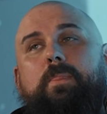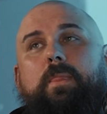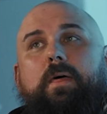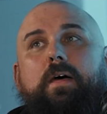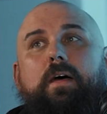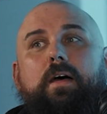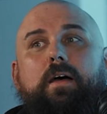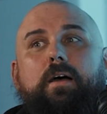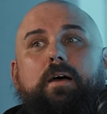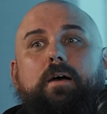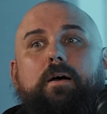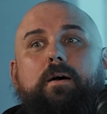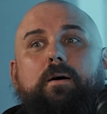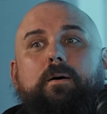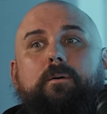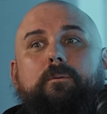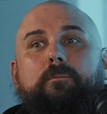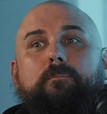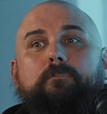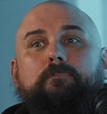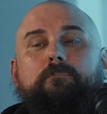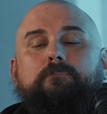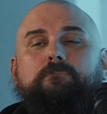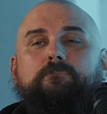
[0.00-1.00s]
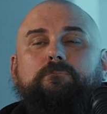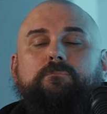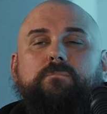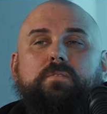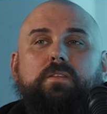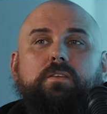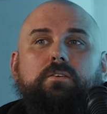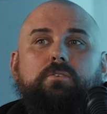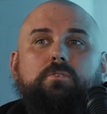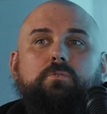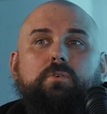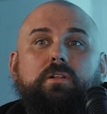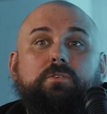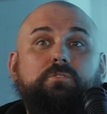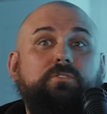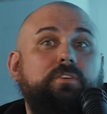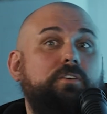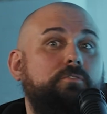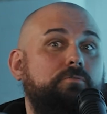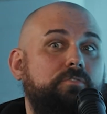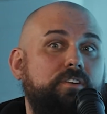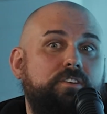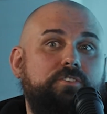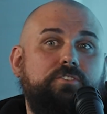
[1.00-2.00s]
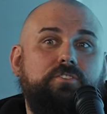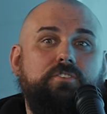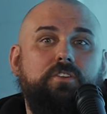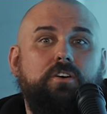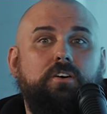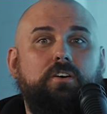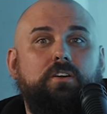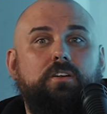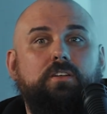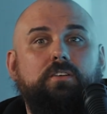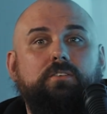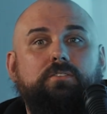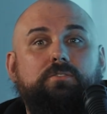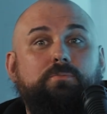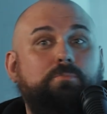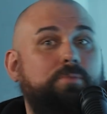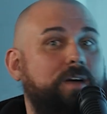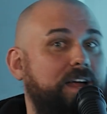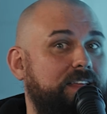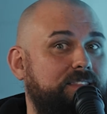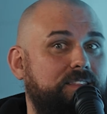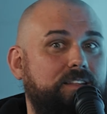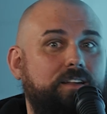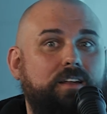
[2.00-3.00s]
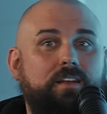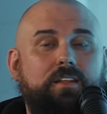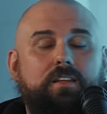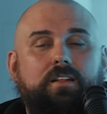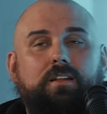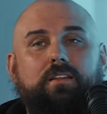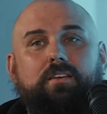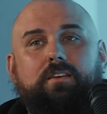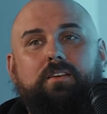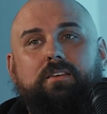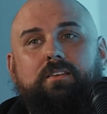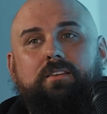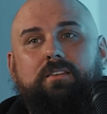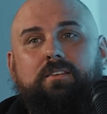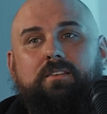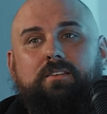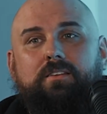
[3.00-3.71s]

Who else was there? Rich Douglas, Brandon Lilly.